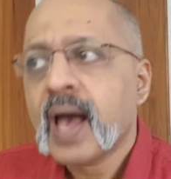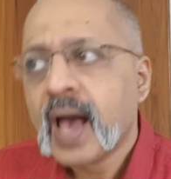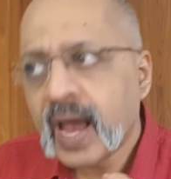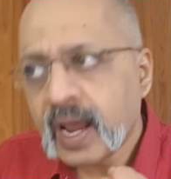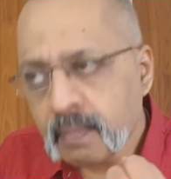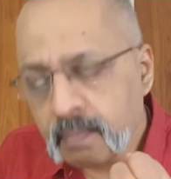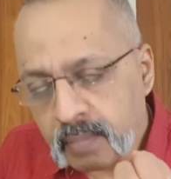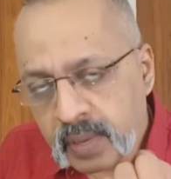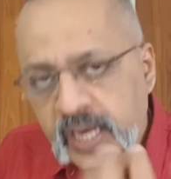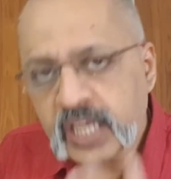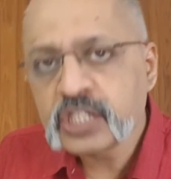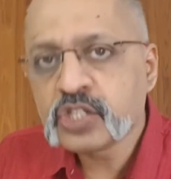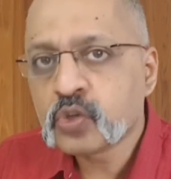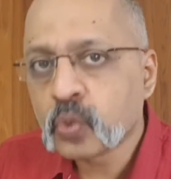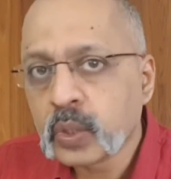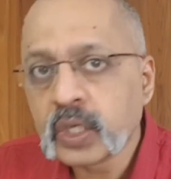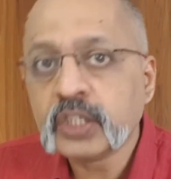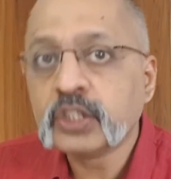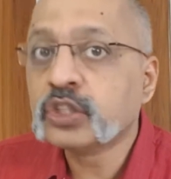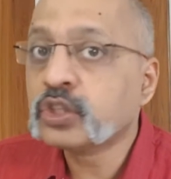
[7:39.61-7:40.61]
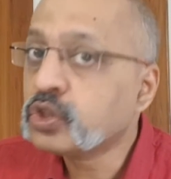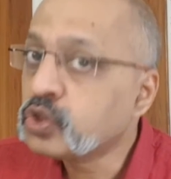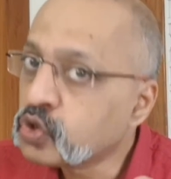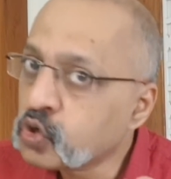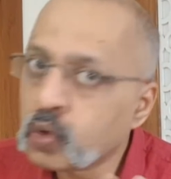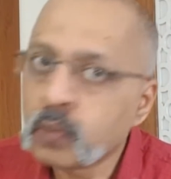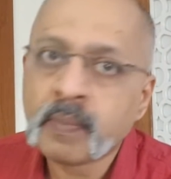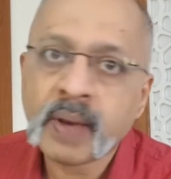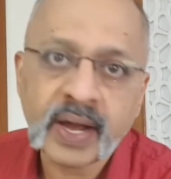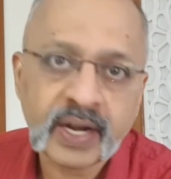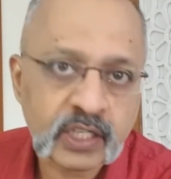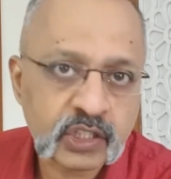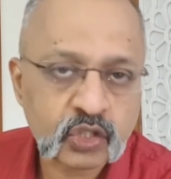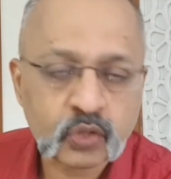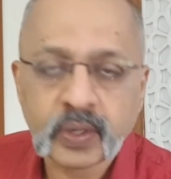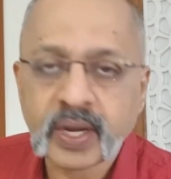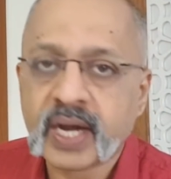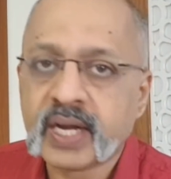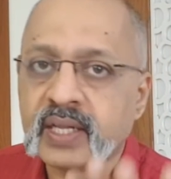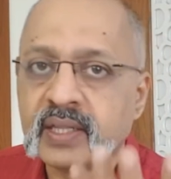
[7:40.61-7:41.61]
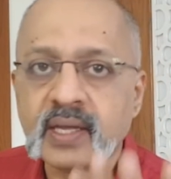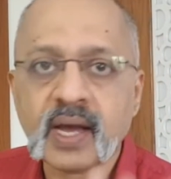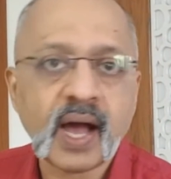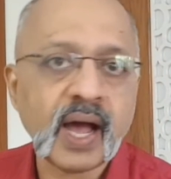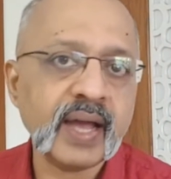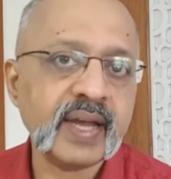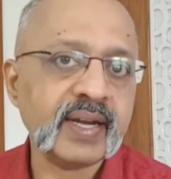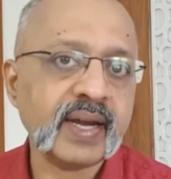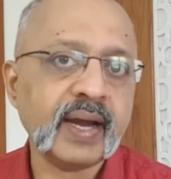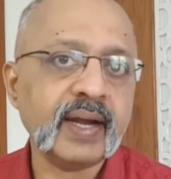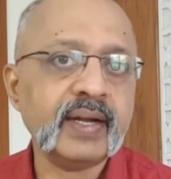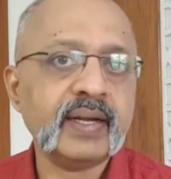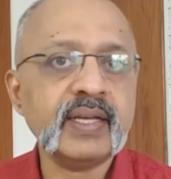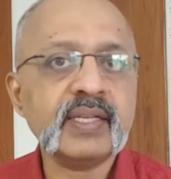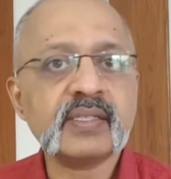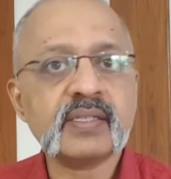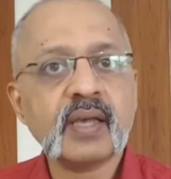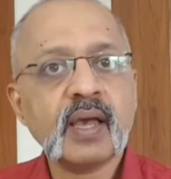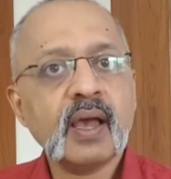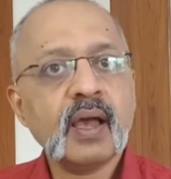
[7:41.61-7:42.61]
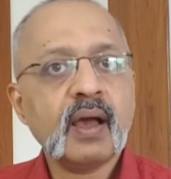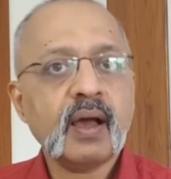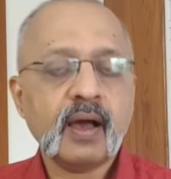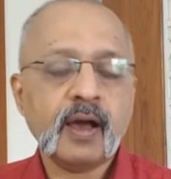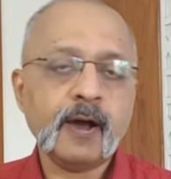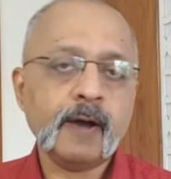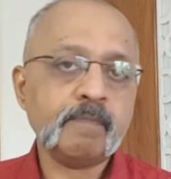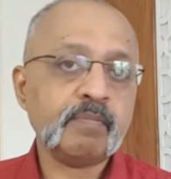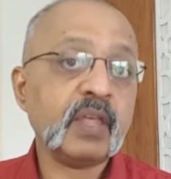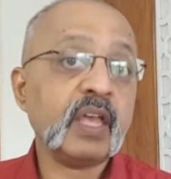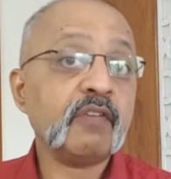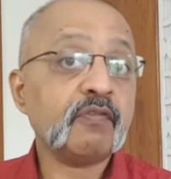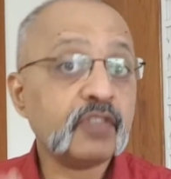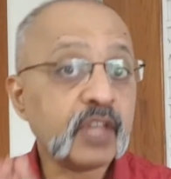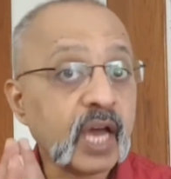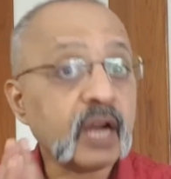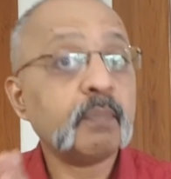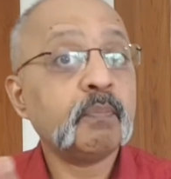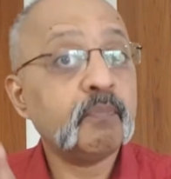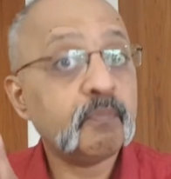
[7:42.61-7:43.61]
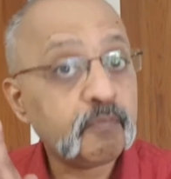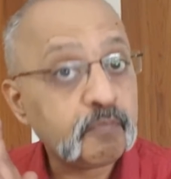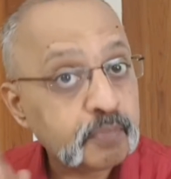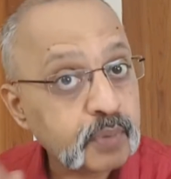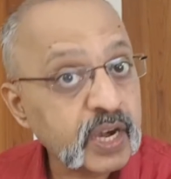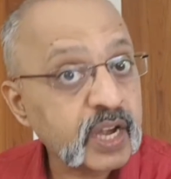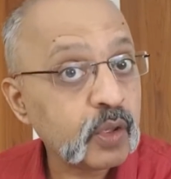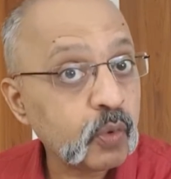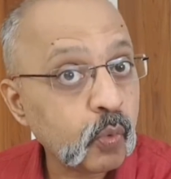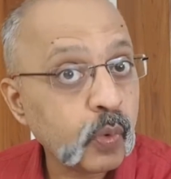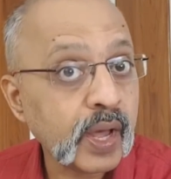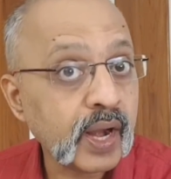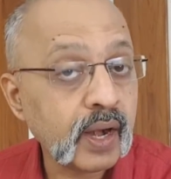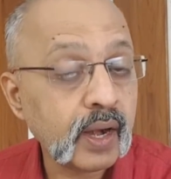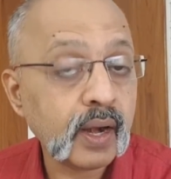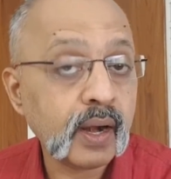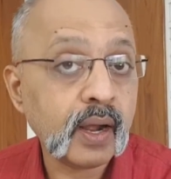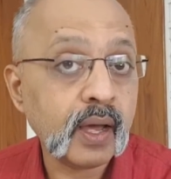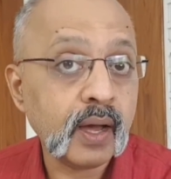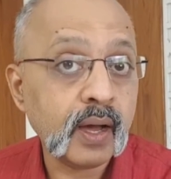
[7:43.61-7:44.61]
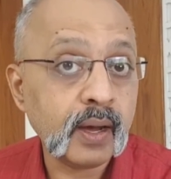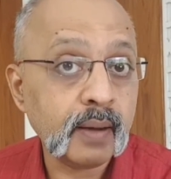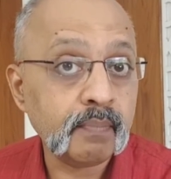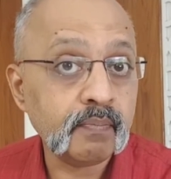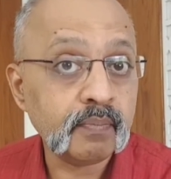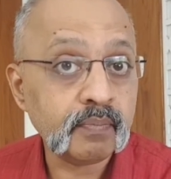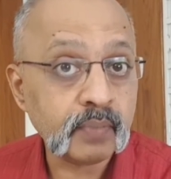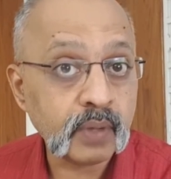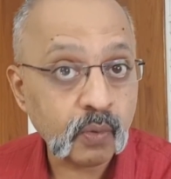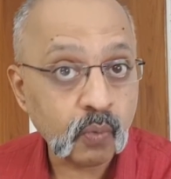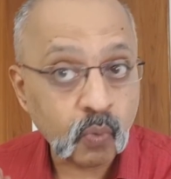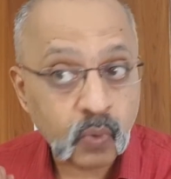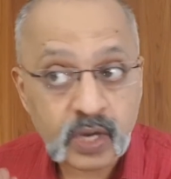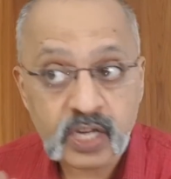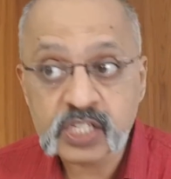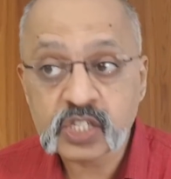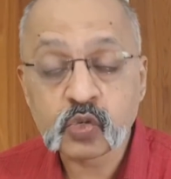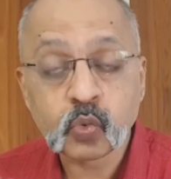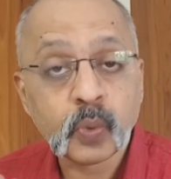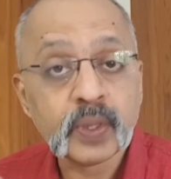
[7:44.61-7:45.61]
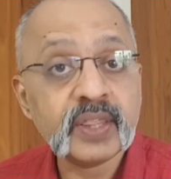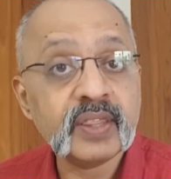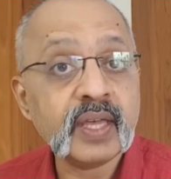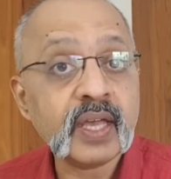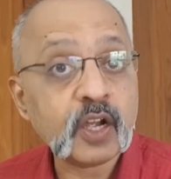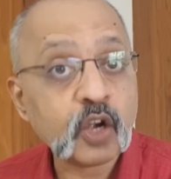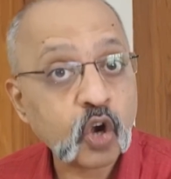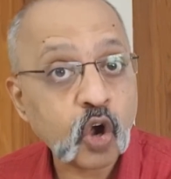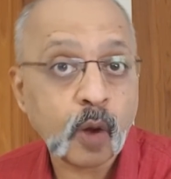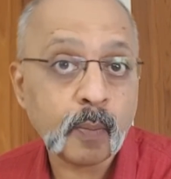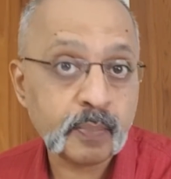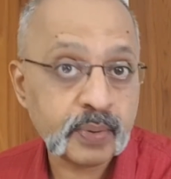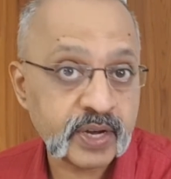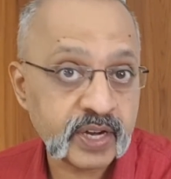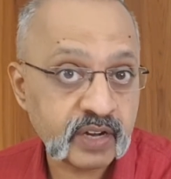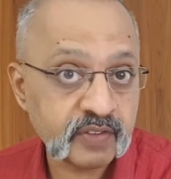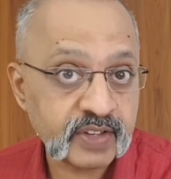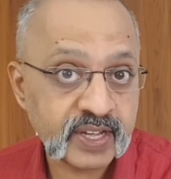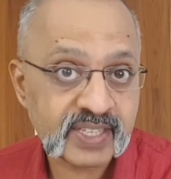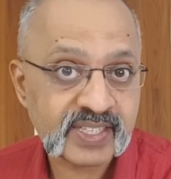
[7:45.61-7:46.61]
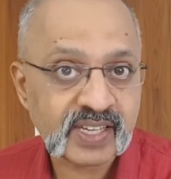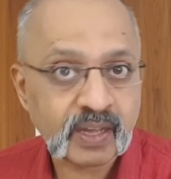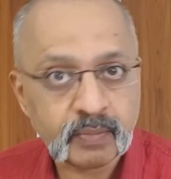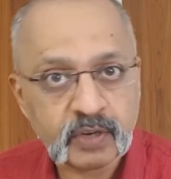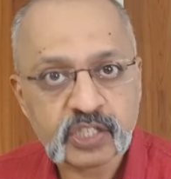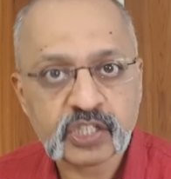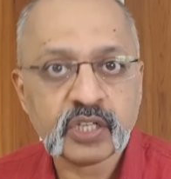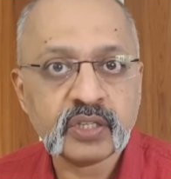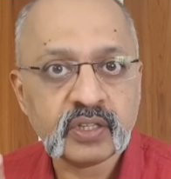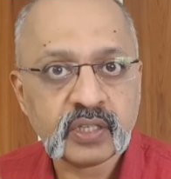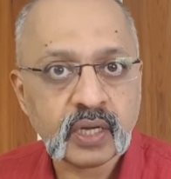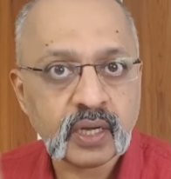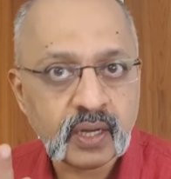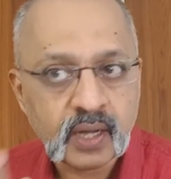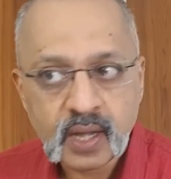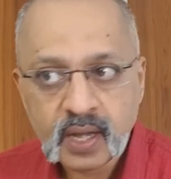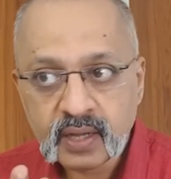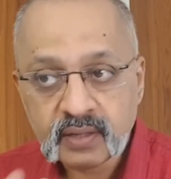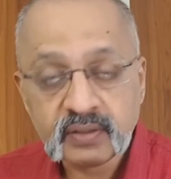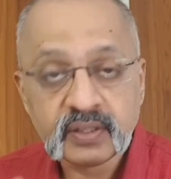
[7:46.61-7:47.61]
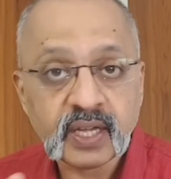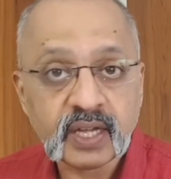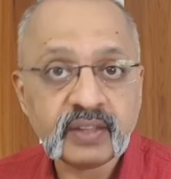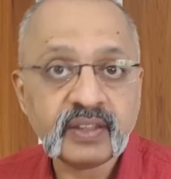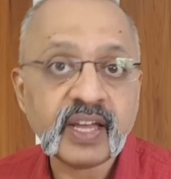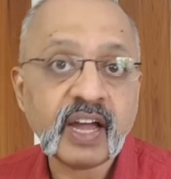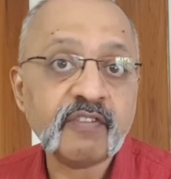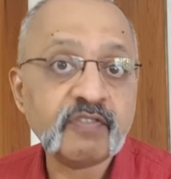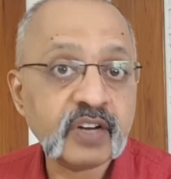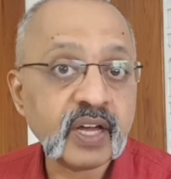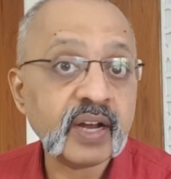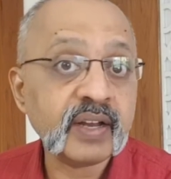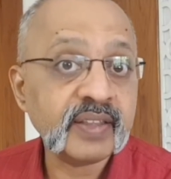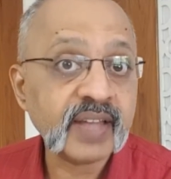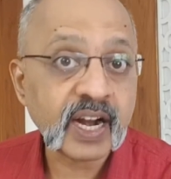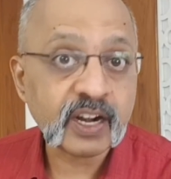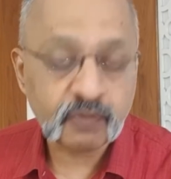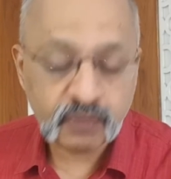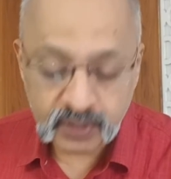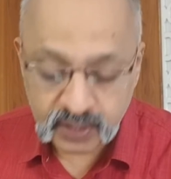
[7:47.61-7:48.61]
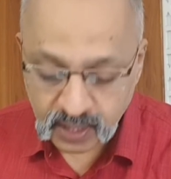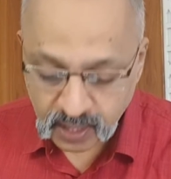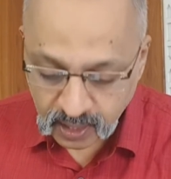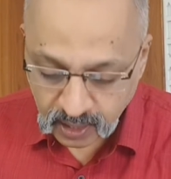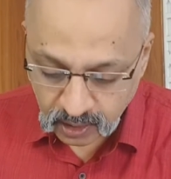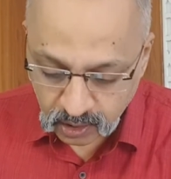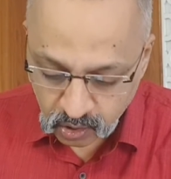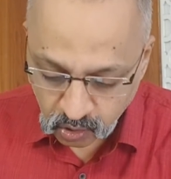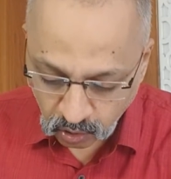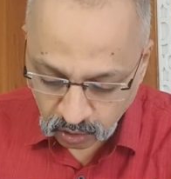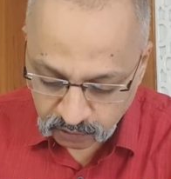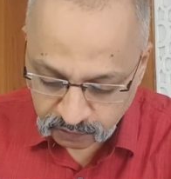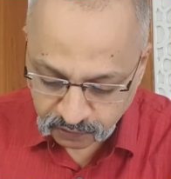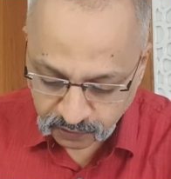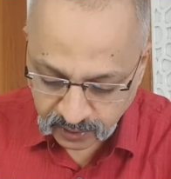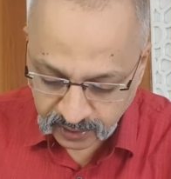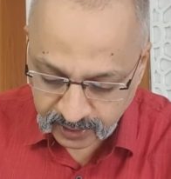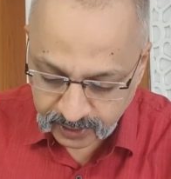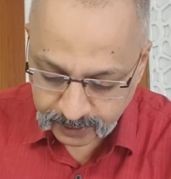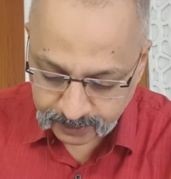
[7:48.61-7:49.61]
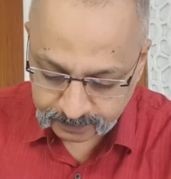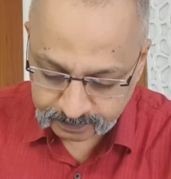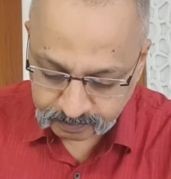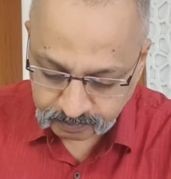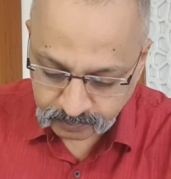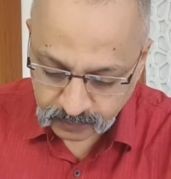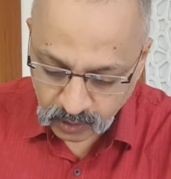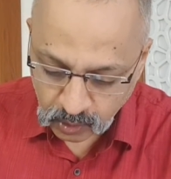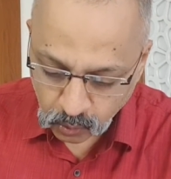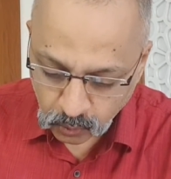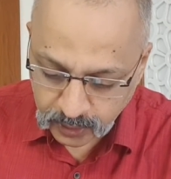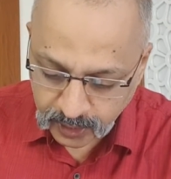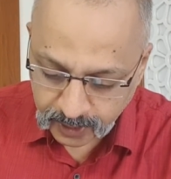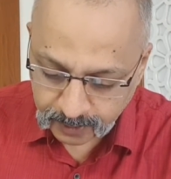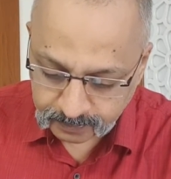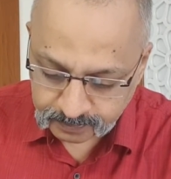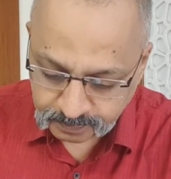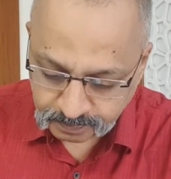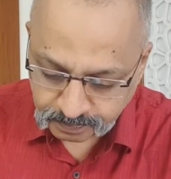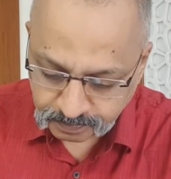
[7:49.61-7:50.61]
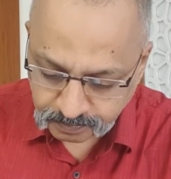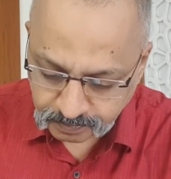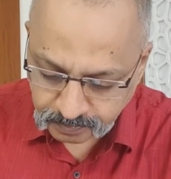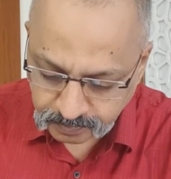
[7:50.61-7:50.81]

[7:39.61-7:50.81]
And many students do manage to get in the high 90s if they are pretty well versed with the competitive examination. They have done that with a lot of rigor. Okay.